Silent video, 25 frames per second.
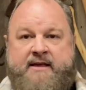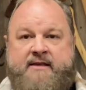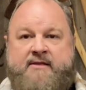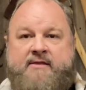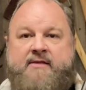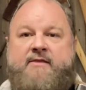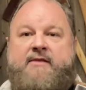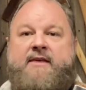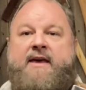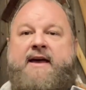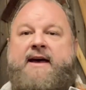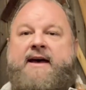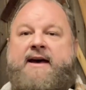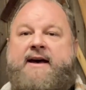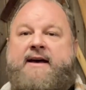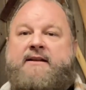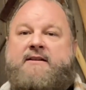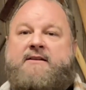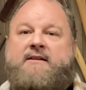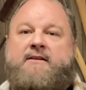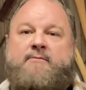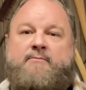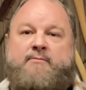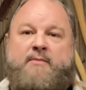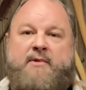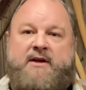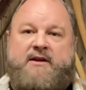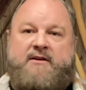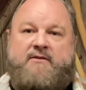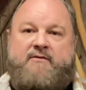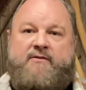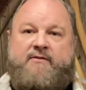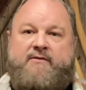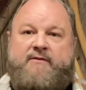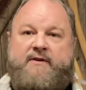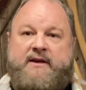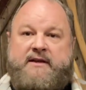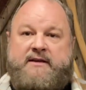that
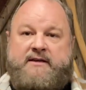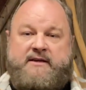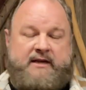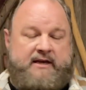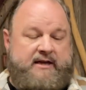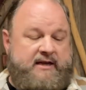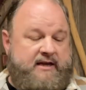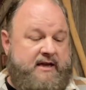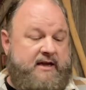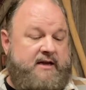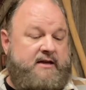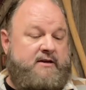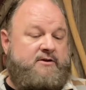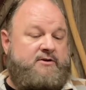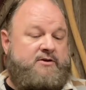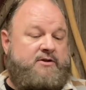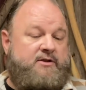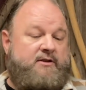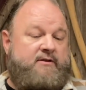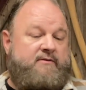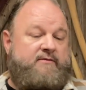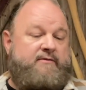might fit into